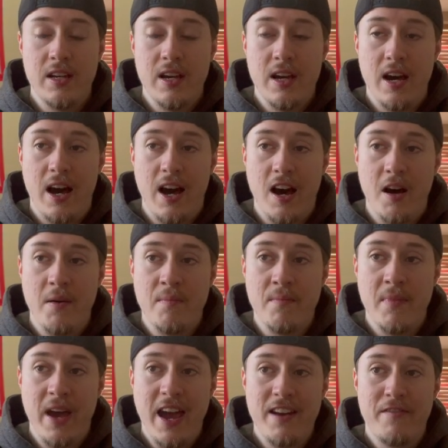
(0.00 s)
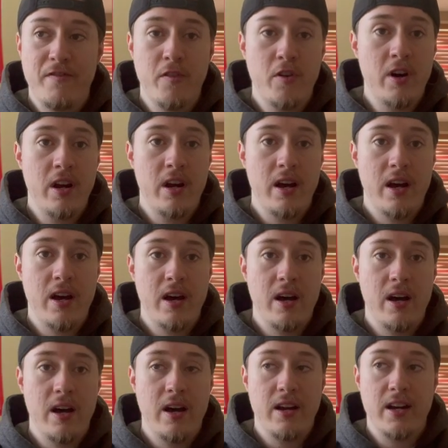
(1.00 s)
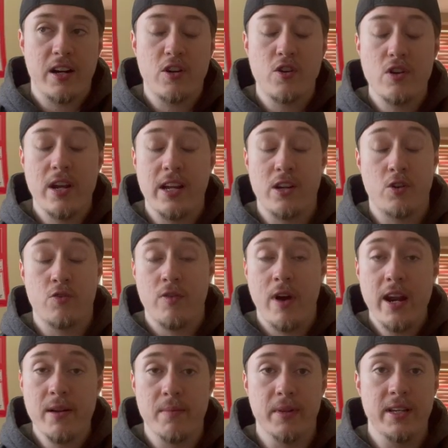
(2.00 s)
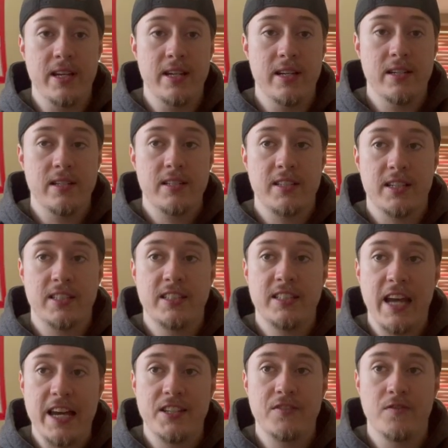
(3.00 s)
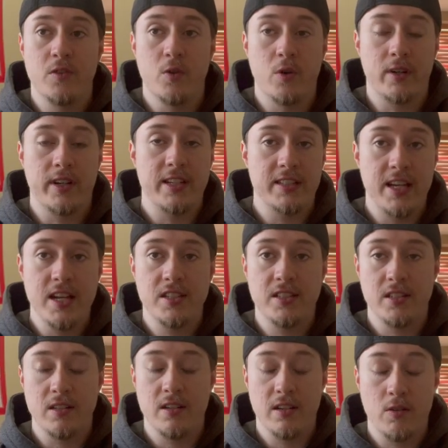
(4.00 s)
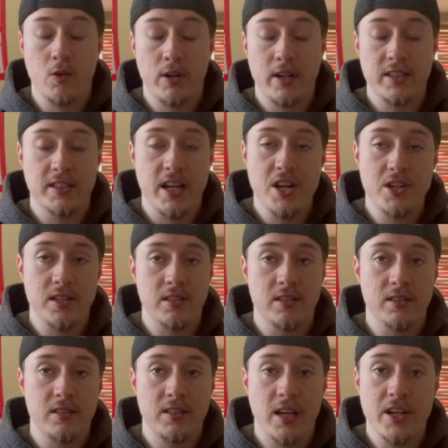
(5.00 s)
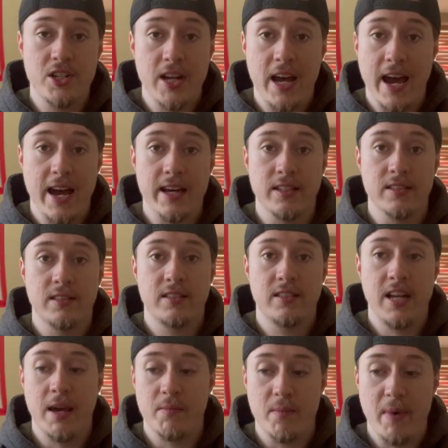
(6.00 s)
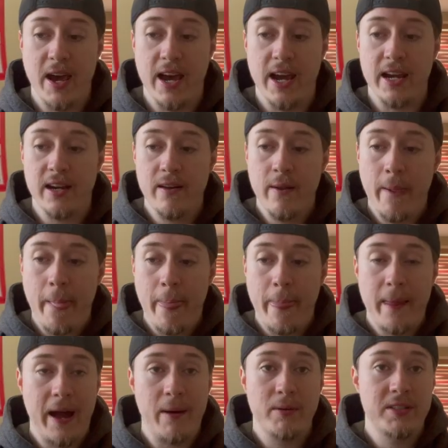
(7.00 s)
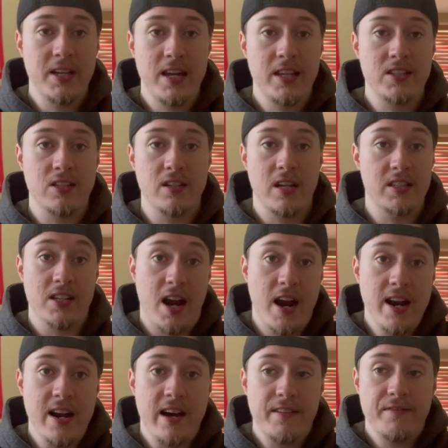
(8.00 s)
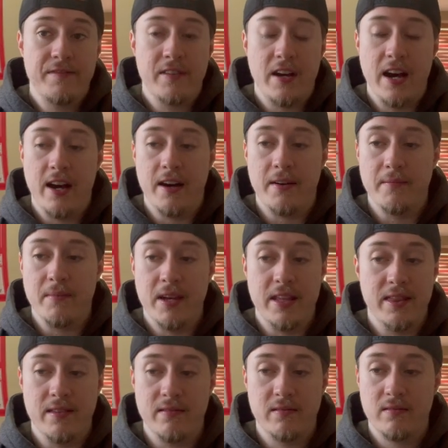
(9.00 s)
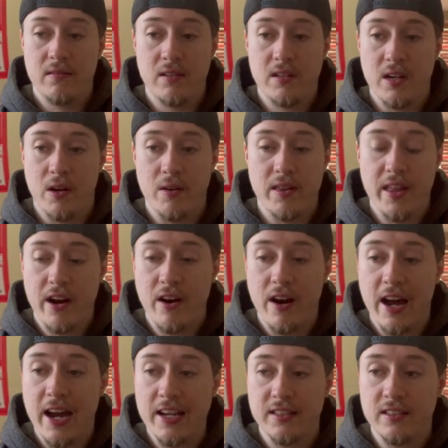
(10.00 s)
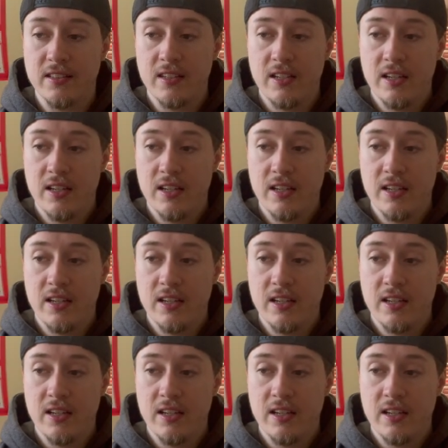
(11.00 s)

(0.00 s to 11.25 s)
And for an incredibly successful organization such as Tampa Bay, I would say it's not enough. And in their eyes,